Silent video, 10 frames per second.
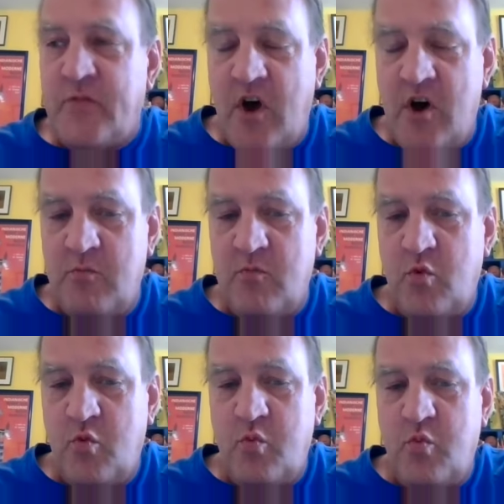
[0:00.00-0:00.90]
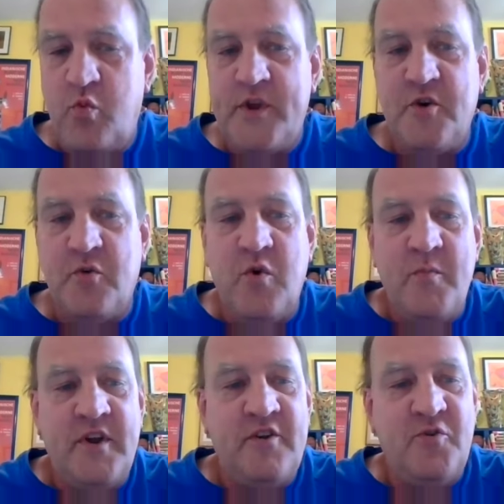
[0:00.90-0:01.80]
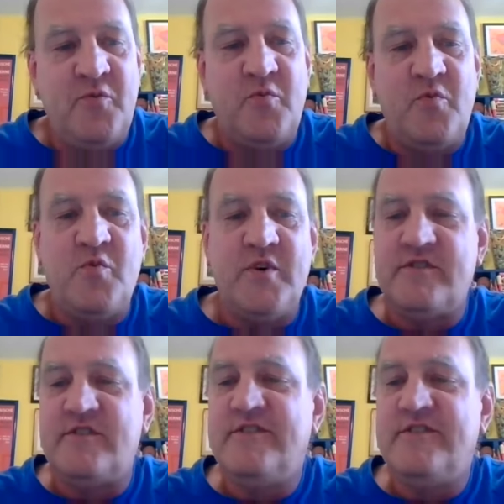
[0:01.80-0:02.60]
um, with a woman who was